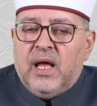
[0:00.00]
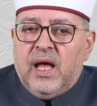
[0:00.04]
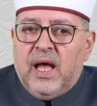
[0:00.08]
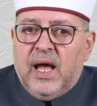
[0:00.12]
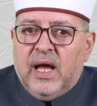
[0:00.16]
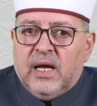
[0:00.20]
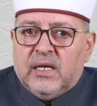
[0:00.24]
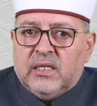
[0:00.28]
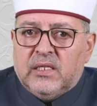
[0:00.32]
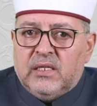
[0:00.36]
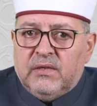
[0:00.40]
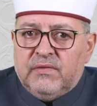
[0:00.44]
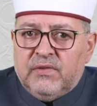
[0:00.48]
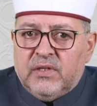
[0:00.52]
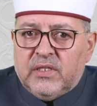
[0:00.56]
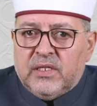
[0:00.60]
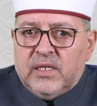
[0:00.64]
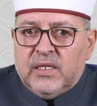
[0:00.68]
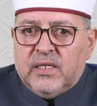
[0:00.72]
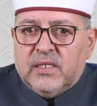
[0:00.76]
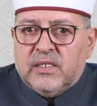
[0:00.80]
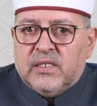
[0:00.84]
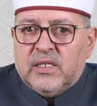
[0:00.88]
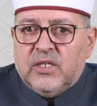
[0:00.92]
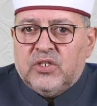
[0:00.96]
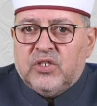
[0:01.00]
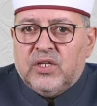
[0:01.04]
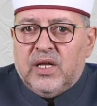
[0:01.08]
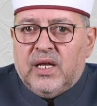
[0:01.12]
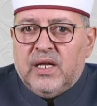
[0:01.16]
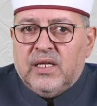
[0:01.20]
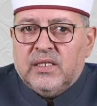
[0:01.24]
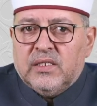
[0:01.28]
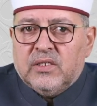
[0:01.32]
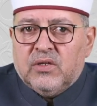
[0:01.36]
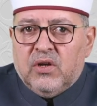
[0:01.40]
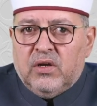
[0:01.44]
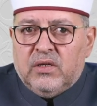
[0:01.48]
activities such
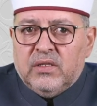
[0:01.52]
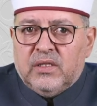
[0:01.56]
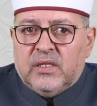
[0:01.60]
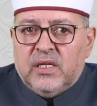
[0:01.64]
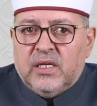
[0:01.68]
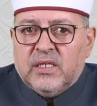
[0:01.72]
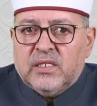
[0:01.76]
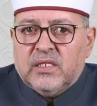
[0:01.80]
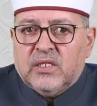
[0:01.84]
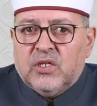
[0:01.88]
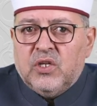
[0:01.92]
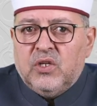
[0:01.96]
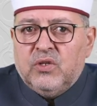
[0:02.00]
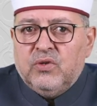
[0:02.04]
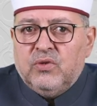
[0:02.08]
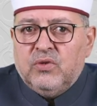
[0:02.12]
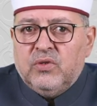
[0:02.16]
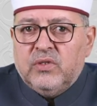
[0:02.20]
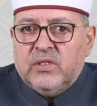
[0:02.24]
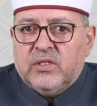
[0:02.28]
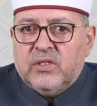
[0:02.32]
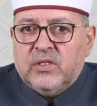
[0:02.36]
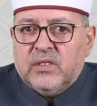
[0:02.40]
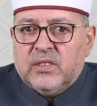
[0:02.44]
as context clues,